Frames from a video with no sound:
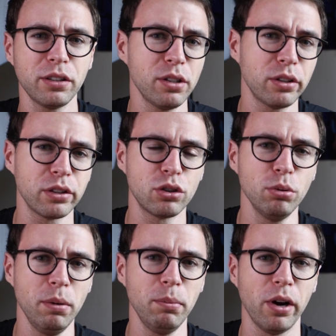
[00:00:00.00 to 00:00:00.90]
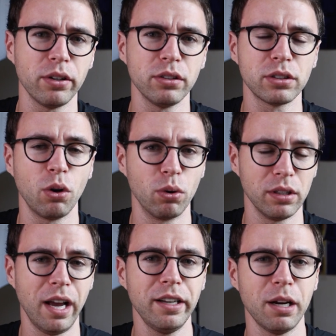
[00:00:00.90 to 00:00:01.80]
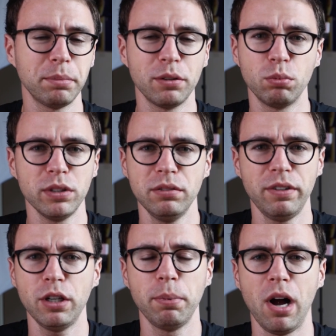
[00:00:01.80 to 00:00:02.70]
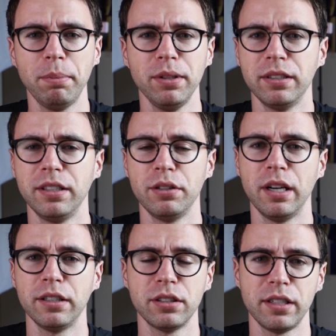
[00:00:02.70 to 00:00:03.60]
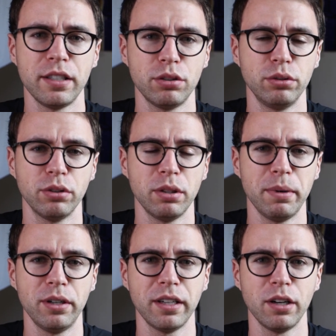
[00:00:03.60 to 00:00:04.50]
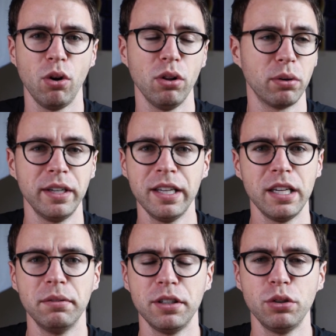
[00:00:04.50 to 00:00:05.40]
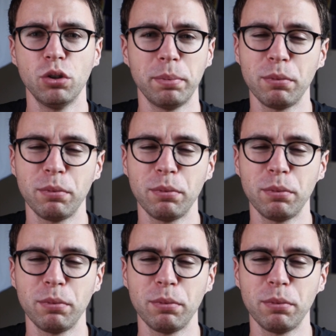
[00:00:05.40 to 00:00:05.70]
their consumer models or lineup, it wasn't very popular in the United States or North America at all, or even in Europe.